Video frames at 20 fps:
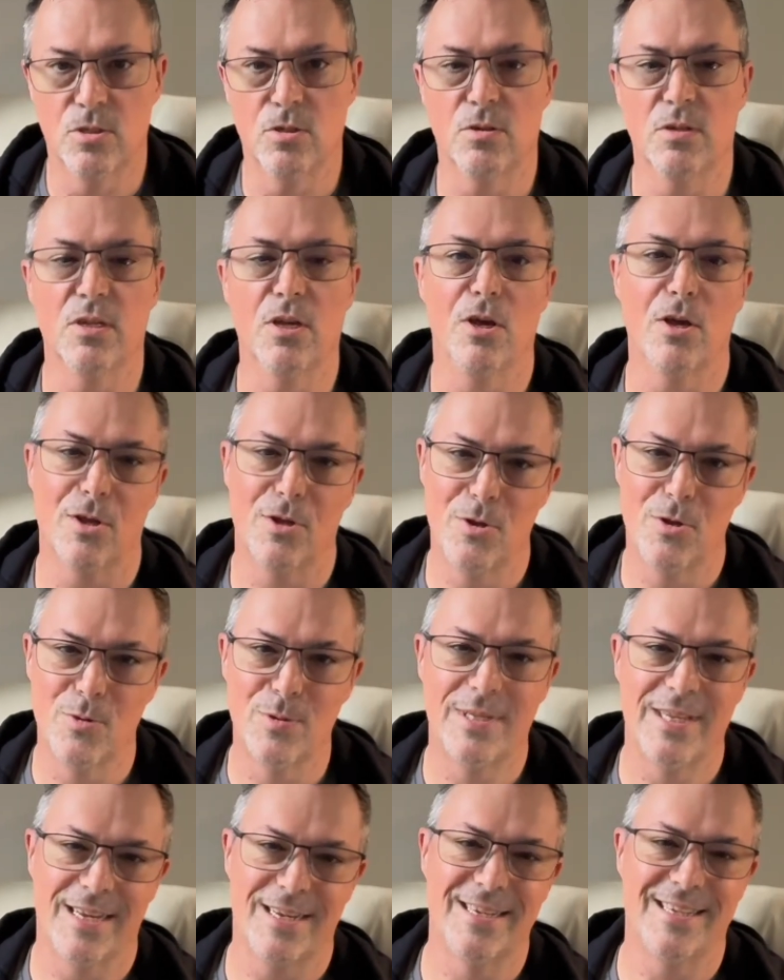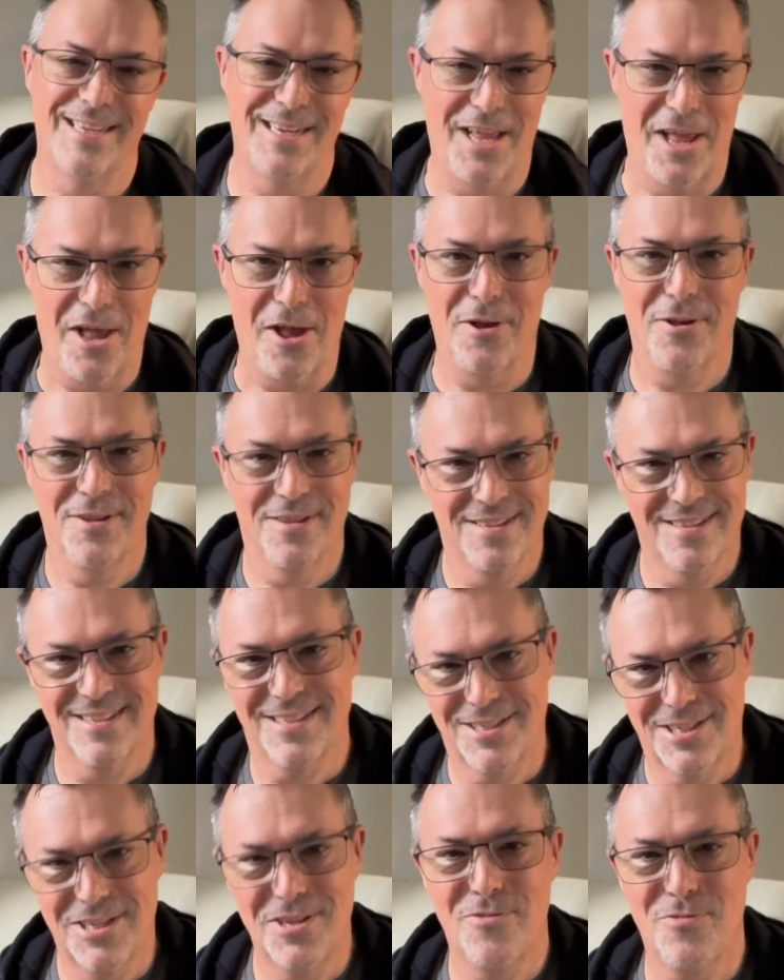Kogan, who is actually now
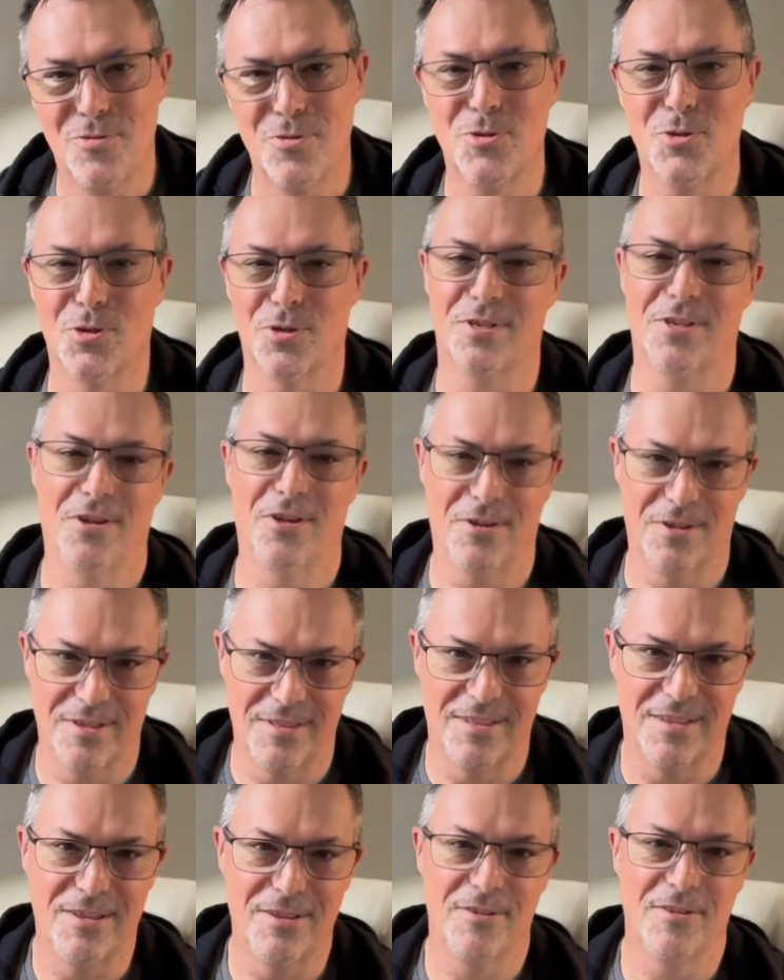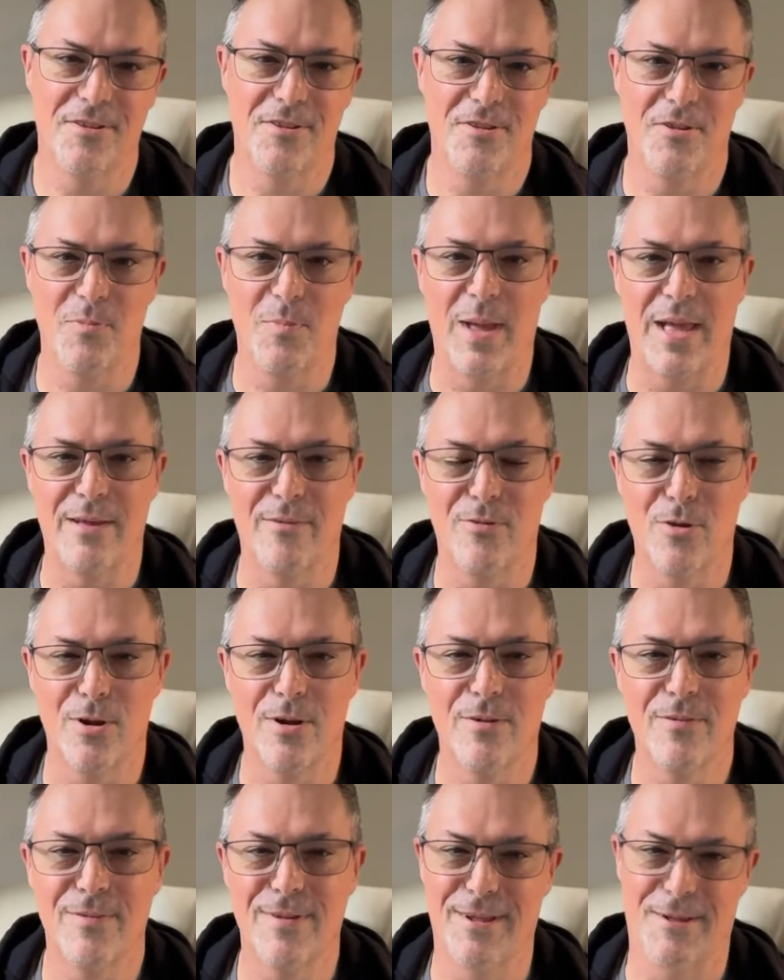Sifu John Kogan, that you may have heard
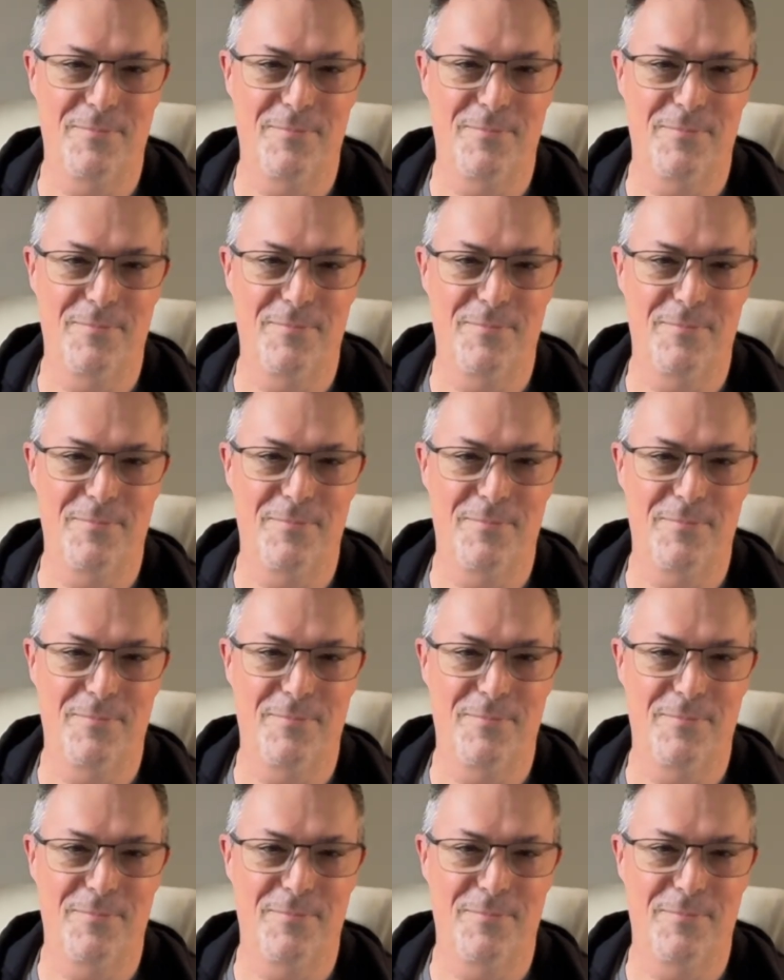of,